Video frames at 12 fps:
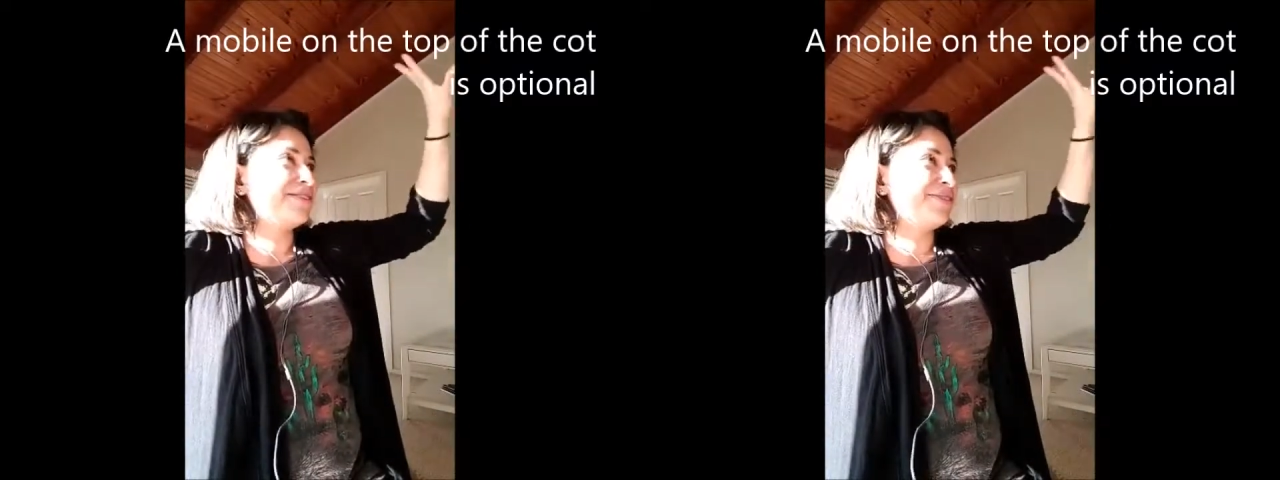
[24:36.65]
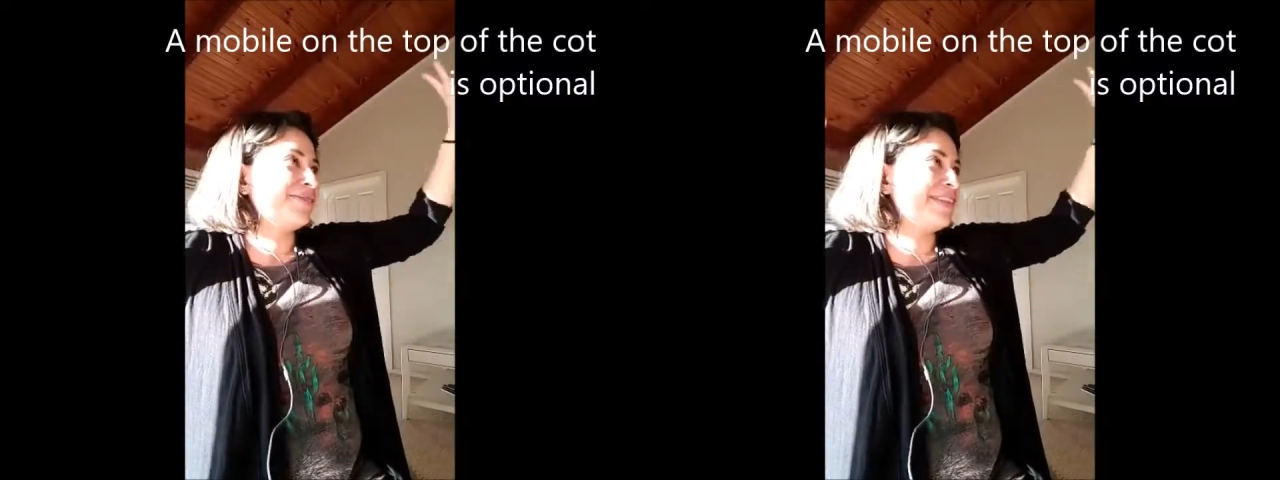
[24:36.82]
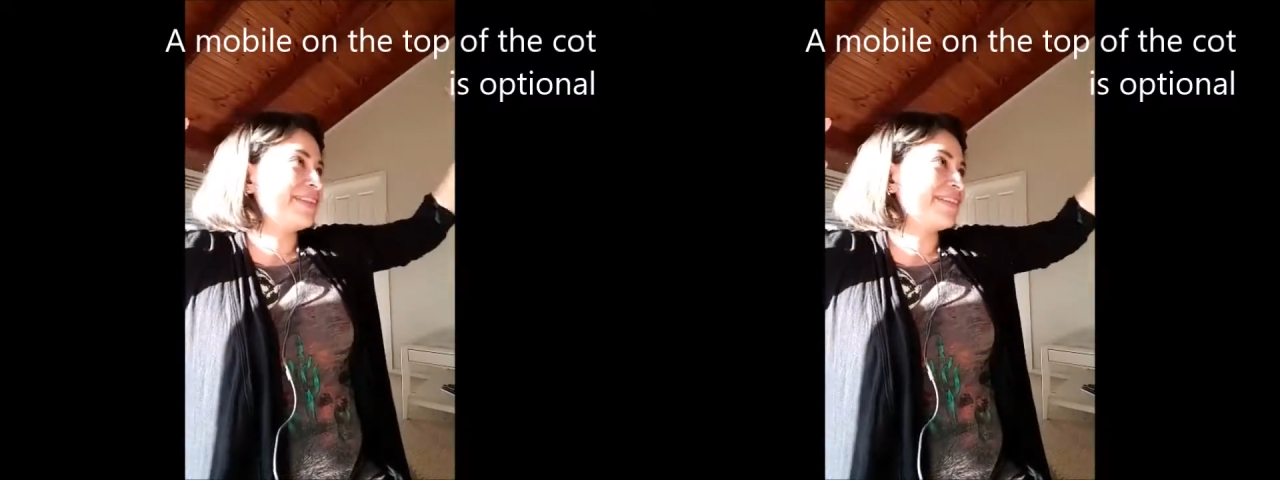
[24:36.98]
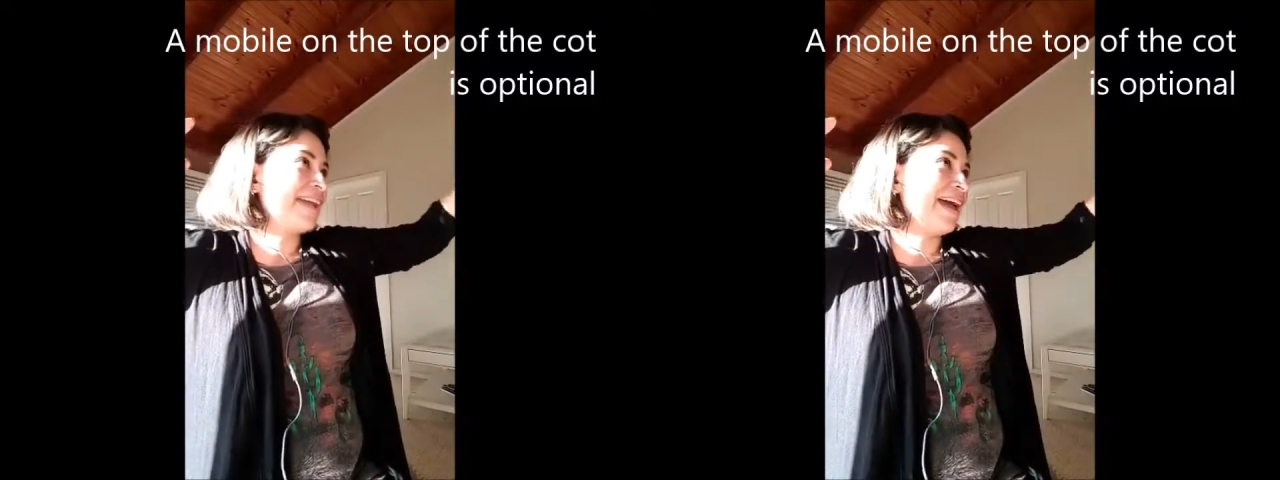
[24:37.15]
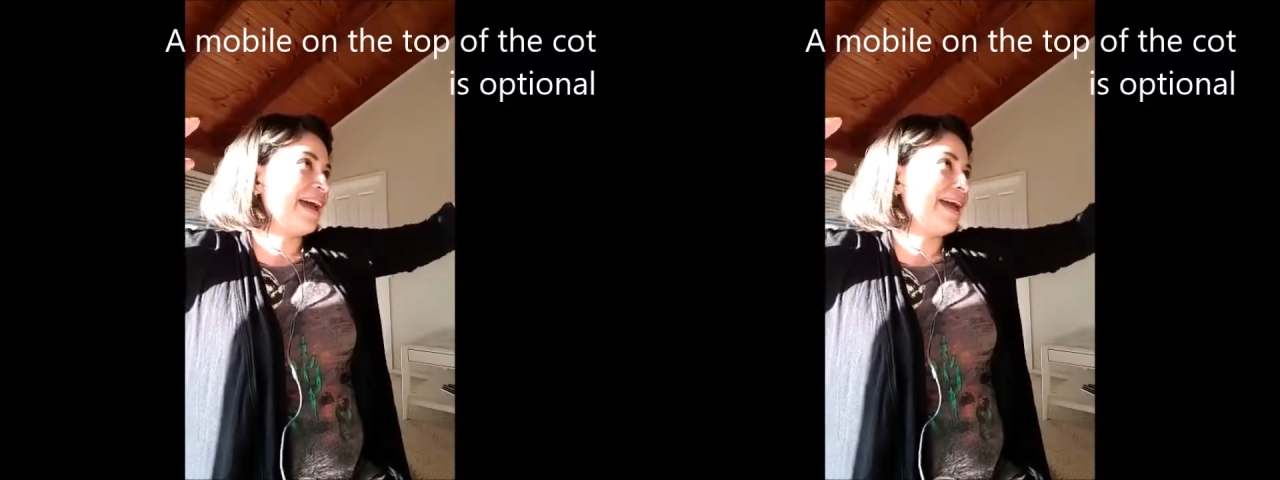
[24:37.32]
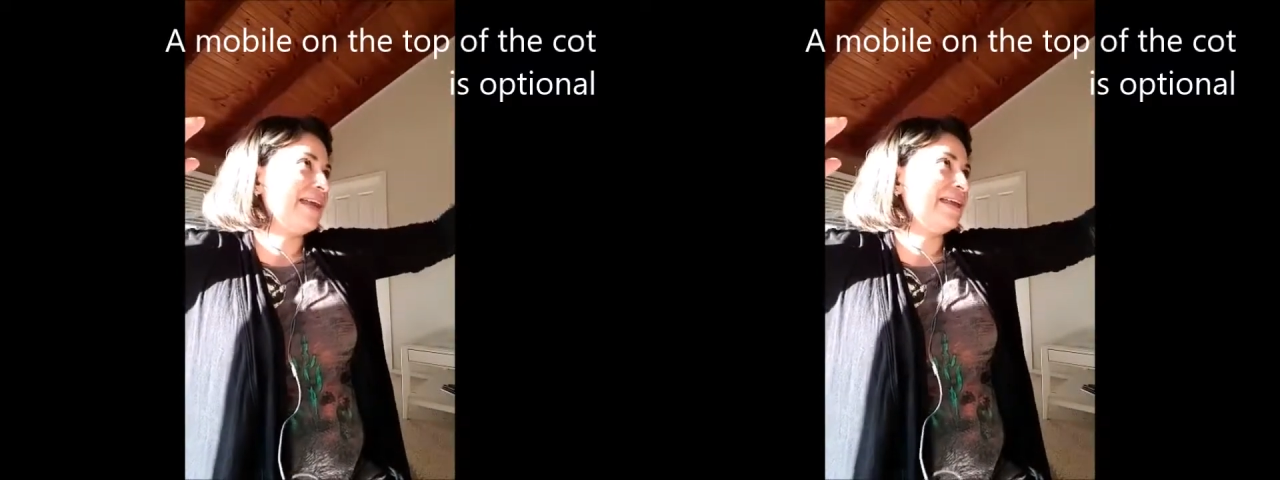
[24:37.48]
of the
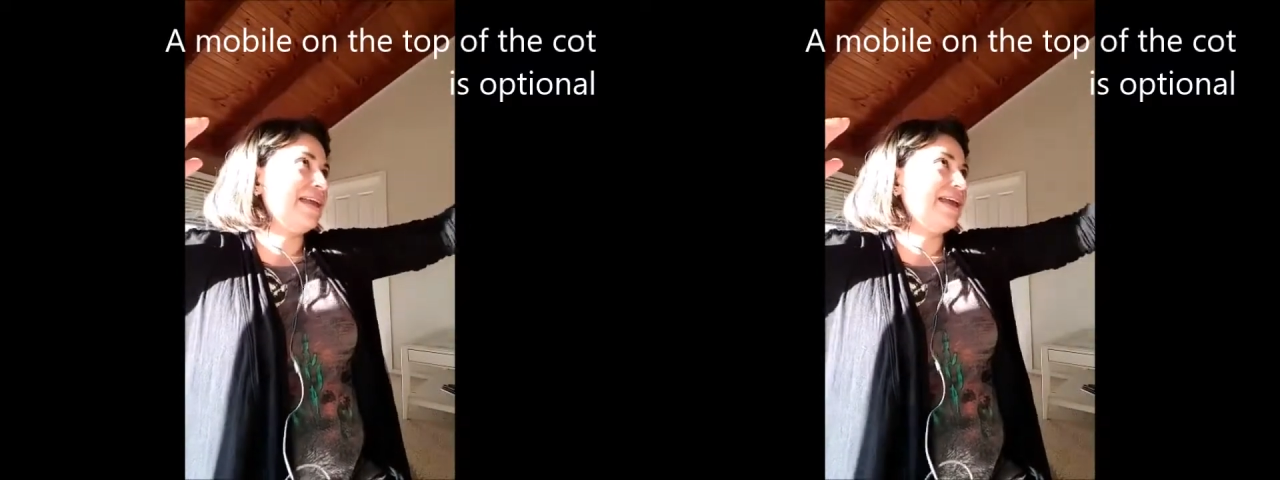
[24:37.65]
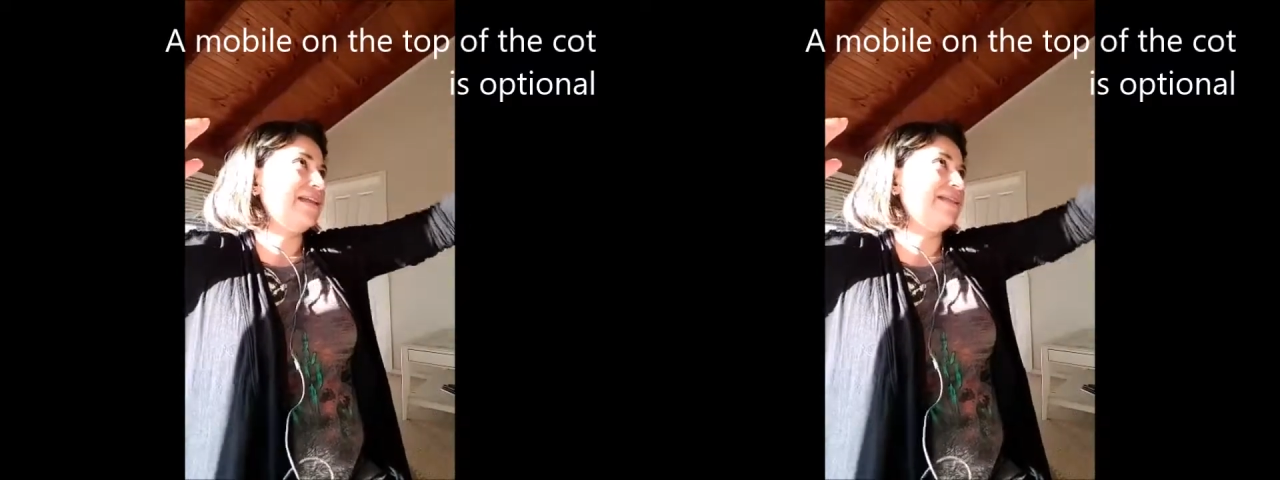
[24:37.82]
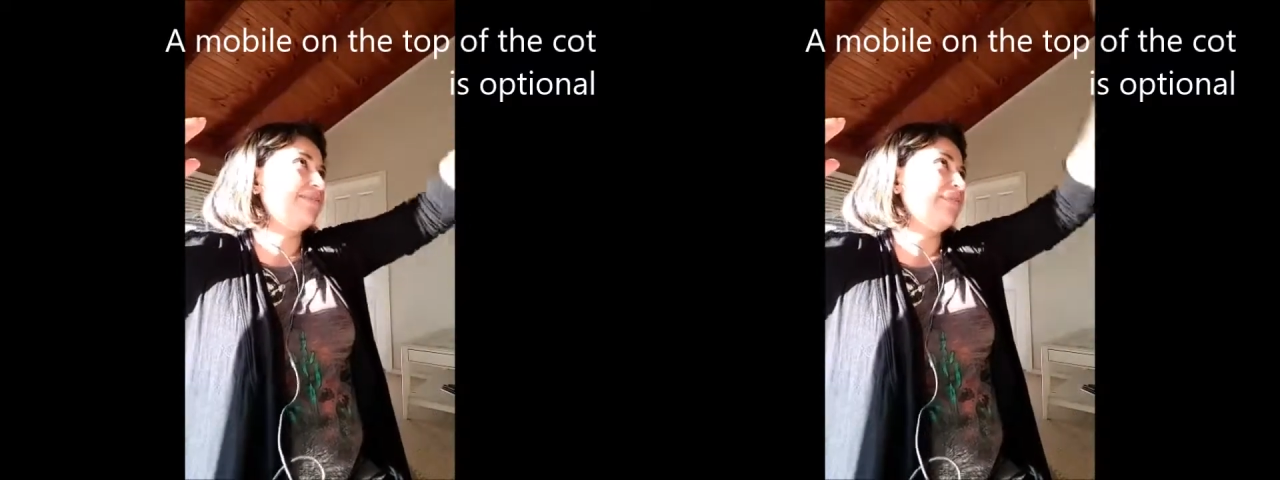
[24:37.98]
sky and